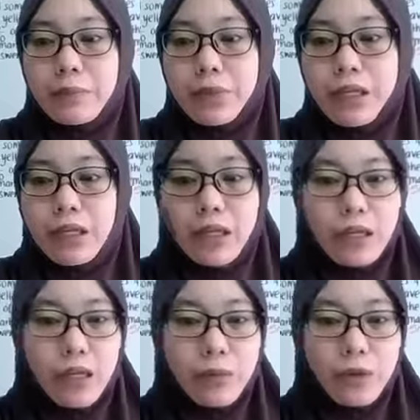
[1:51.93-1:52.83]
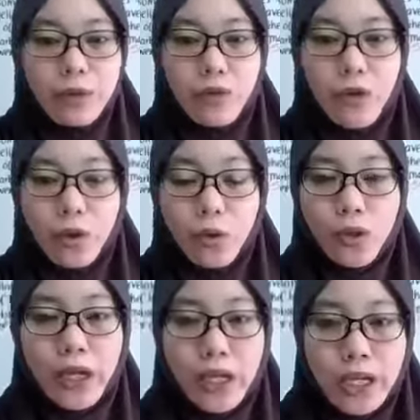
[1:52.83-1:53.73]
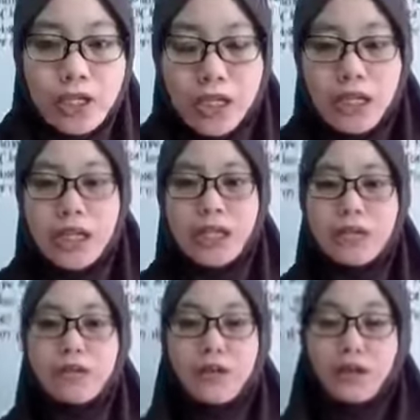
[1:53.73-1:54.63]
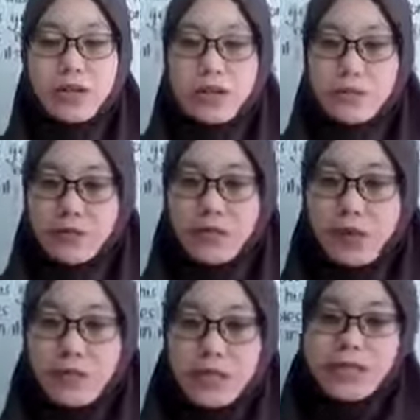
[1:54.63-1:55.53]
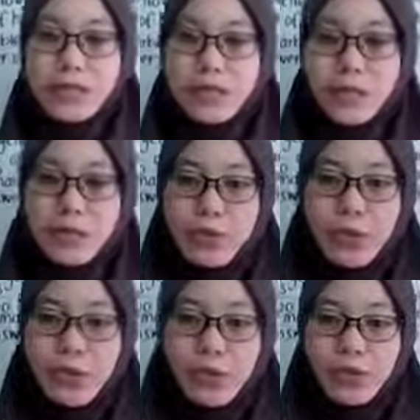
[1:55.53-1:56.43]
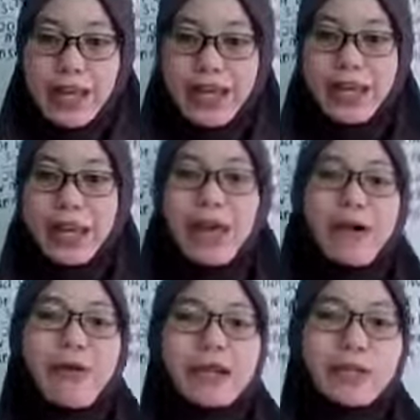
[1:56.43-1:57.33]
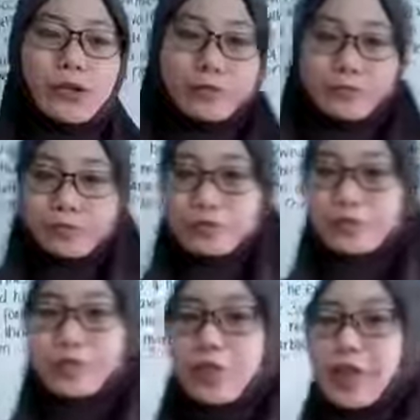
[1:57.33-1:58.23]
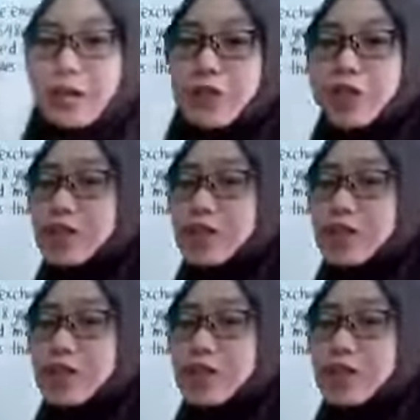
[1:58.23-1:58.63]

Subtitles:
be able to follow and actually learn the concepts from this video as well. Okay, alright, so let me